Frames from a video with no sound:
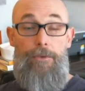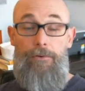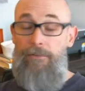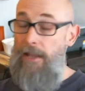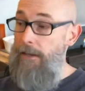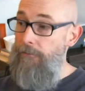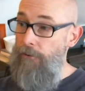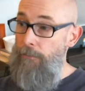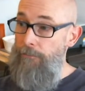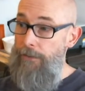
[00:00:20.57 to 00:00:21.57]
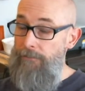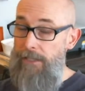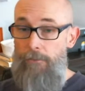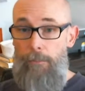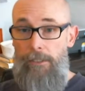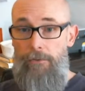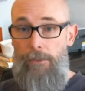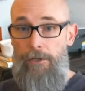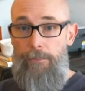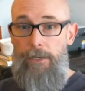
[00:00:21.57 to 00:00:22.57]
Thursday, June 15th,
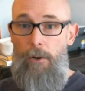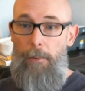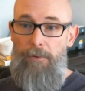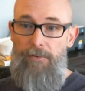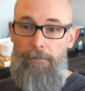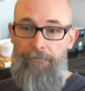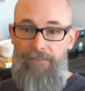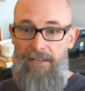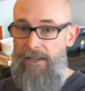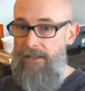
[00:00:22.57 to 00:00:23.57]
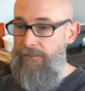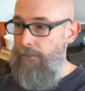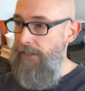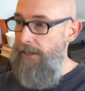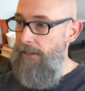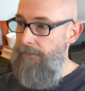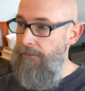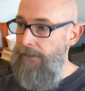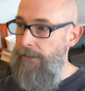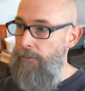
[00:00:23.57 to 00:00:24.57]
2023. Hope everybody's having a fantastical day out
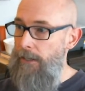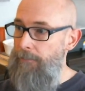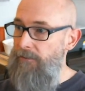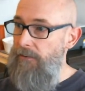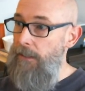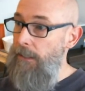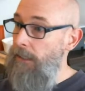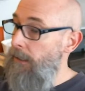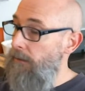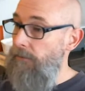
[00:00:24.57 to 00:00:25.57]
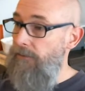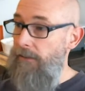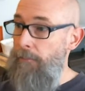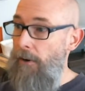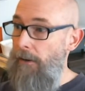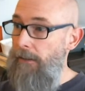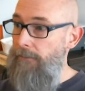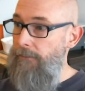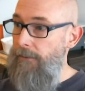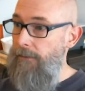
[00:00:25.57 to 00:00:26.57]
there in the interwebs. Looks like the
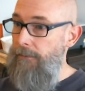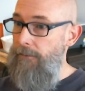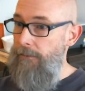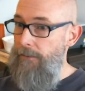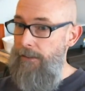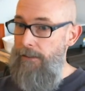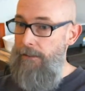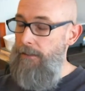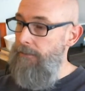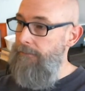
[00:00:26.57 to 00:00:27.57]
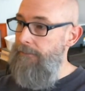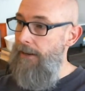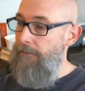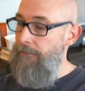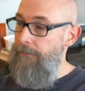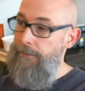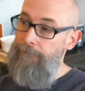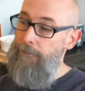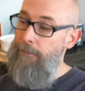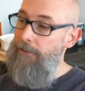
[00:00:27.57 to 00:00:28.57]
market took the date or the
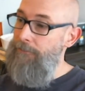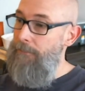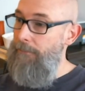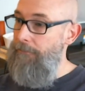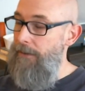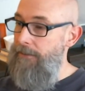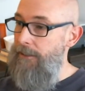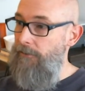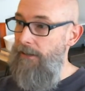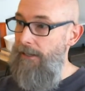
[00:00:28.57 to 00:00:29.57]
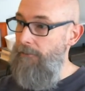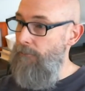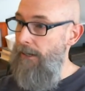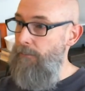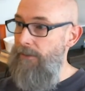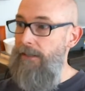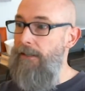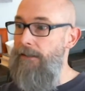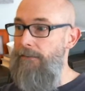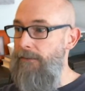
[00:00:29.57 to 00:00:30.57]
information from the Fed yesterday and ran with
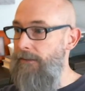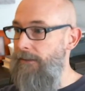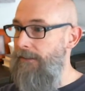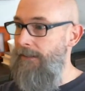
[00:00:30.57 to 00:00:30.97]
it.